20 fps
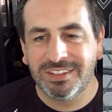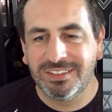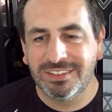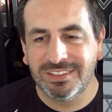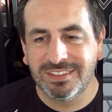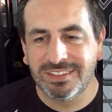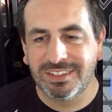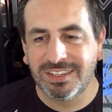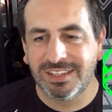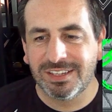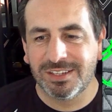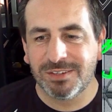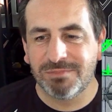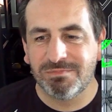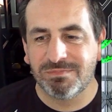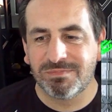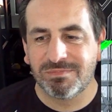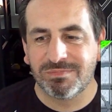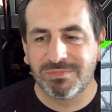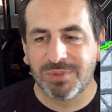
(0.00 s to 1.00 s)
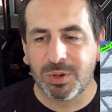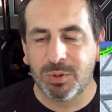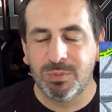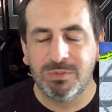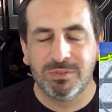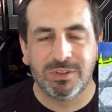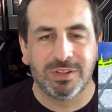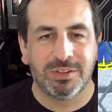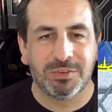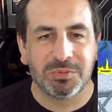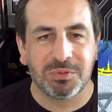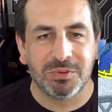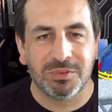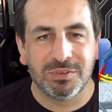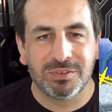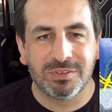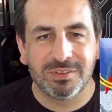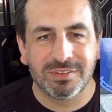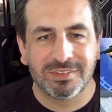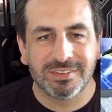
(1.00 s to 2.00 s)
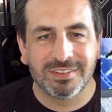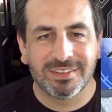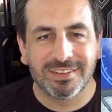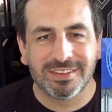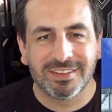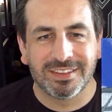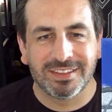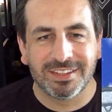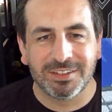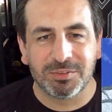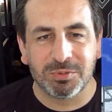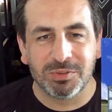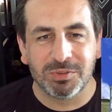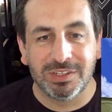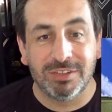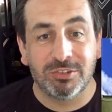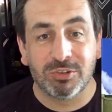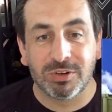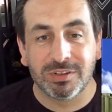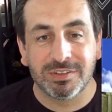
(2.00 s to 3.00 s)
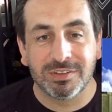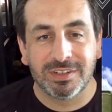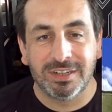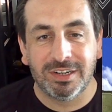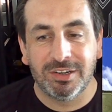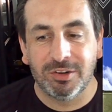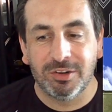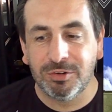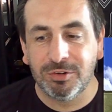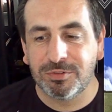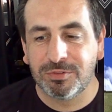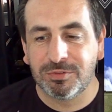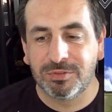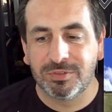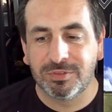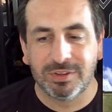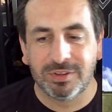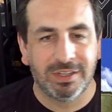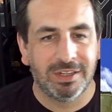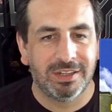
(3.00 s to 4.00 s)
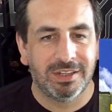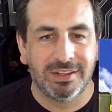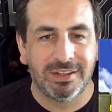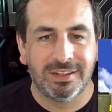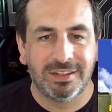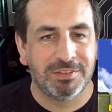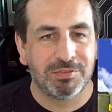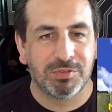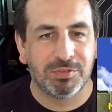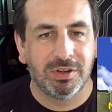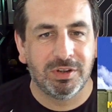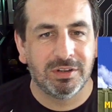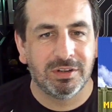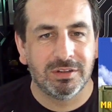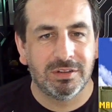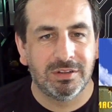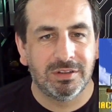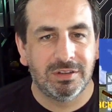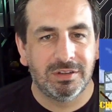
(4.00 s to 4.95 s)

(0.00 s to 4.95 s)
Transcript: and hopefully this was interesting enough. If not,